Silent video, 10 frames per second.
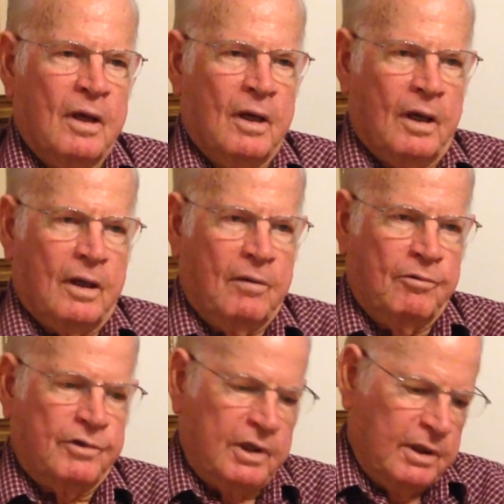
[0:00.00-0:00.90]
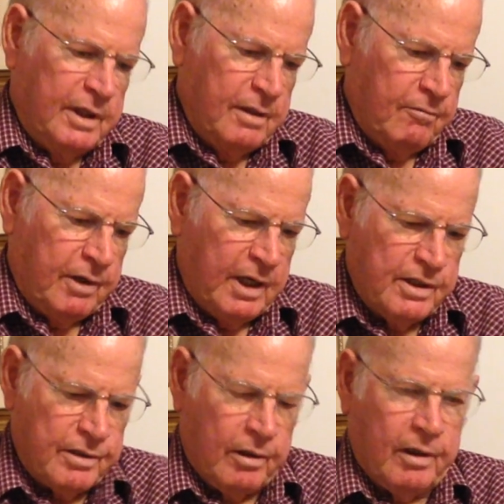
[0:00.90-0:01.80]
And he was still in it when I
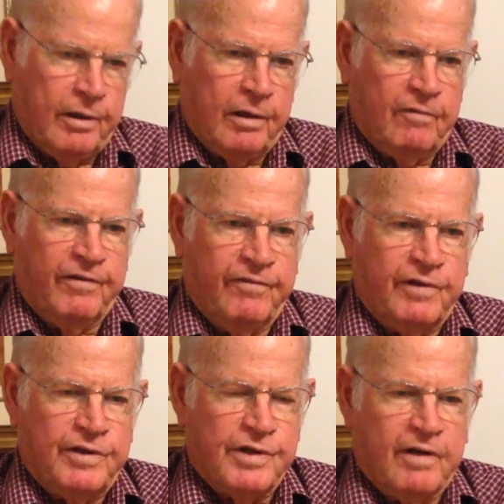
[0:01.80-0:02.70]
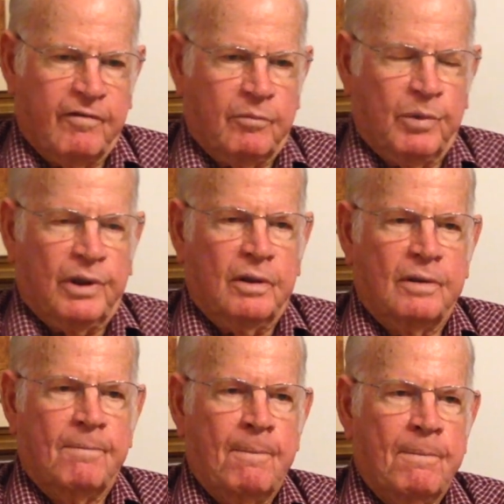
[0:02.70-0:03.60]
started there in '57, but
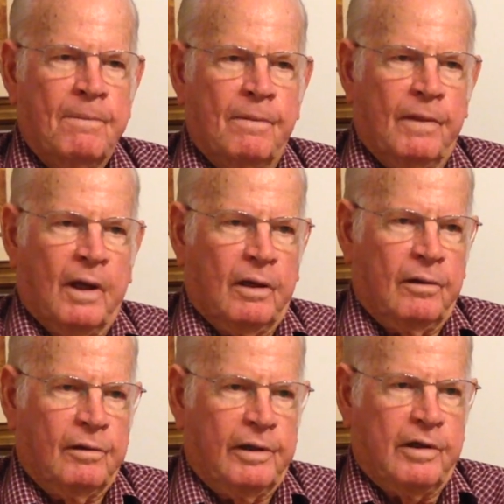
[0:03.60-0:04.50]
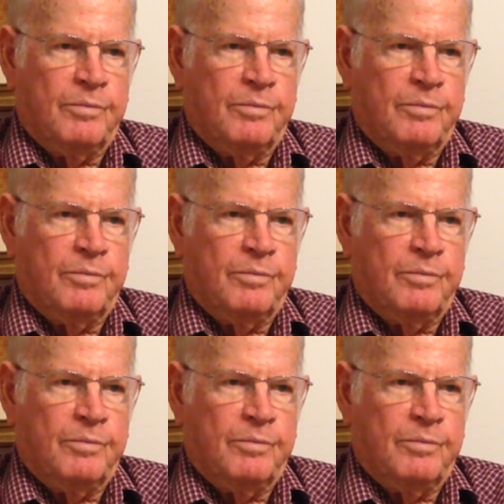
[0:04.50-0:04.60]
not nearly